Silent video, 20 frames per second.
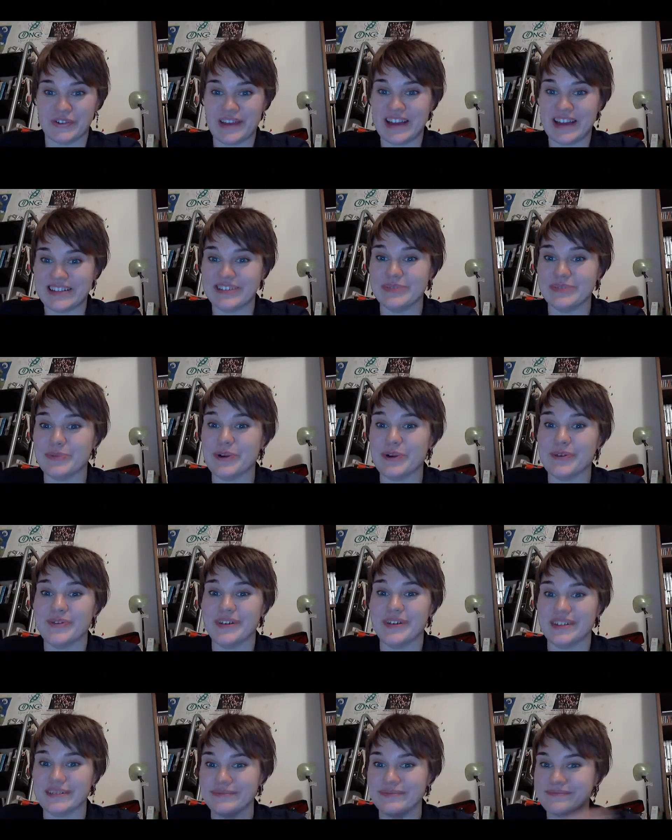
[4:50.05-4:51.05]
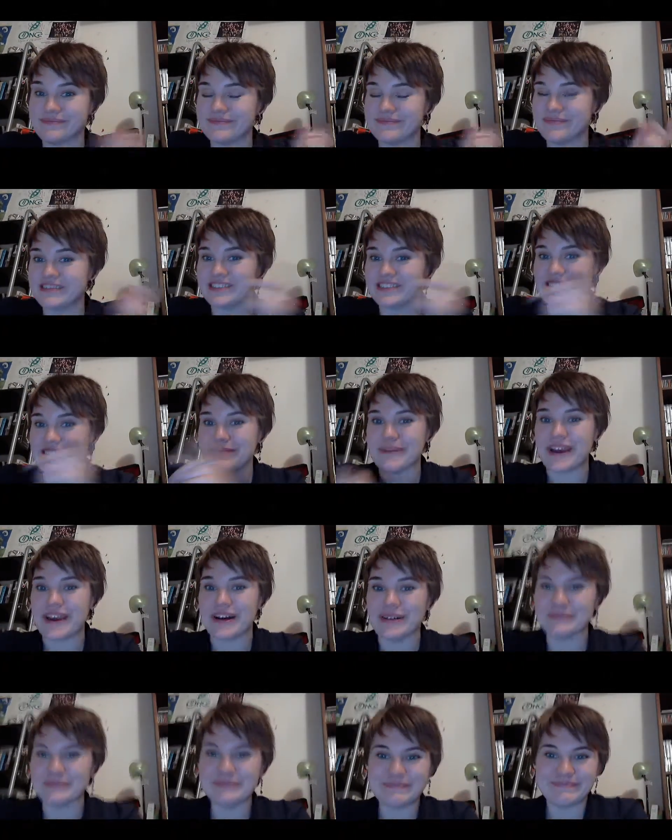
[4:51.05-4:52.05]
Cassie's boyfriend, send me
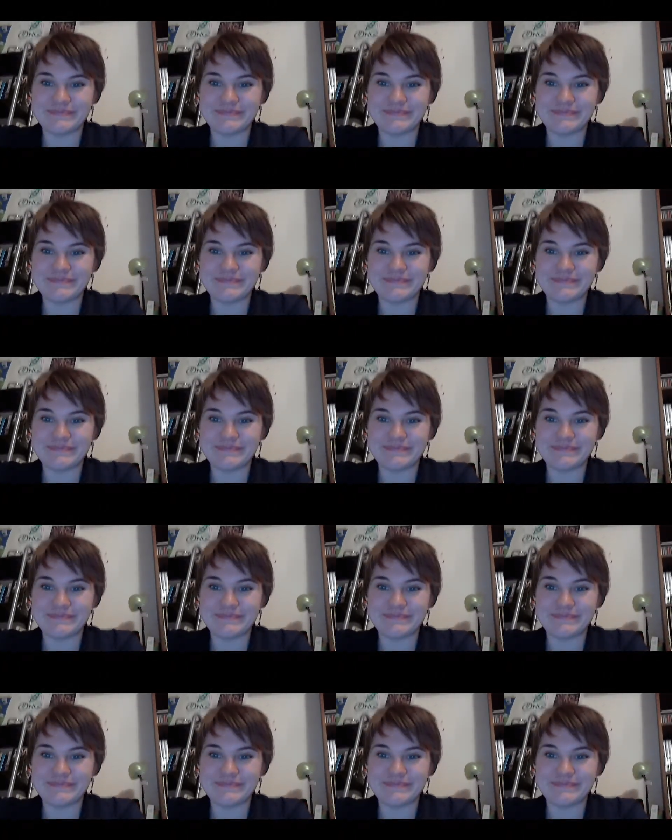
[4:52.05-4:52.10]
out.